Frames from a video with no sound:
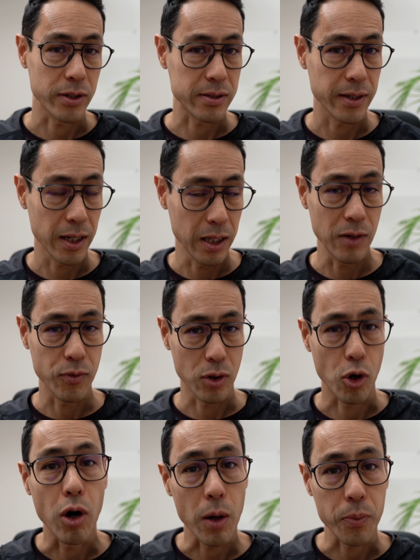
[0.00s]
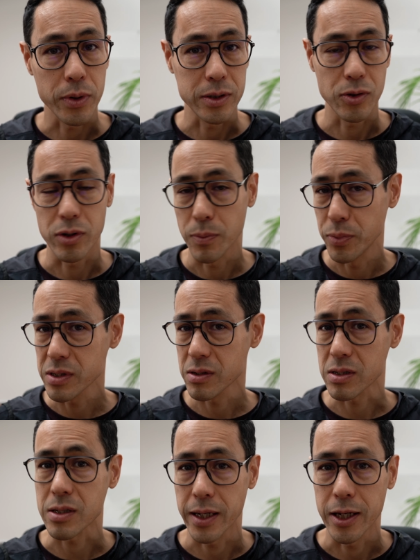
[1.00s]
let's say even a corporate or a
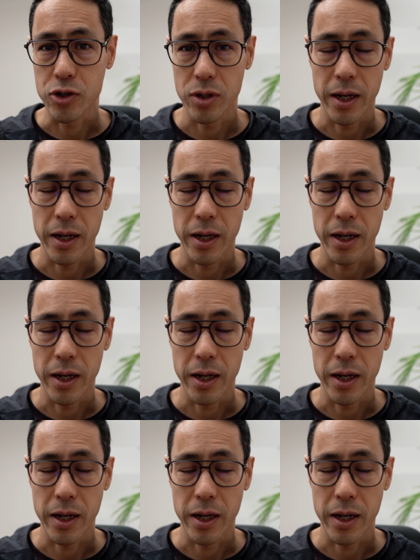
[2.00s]
business stage,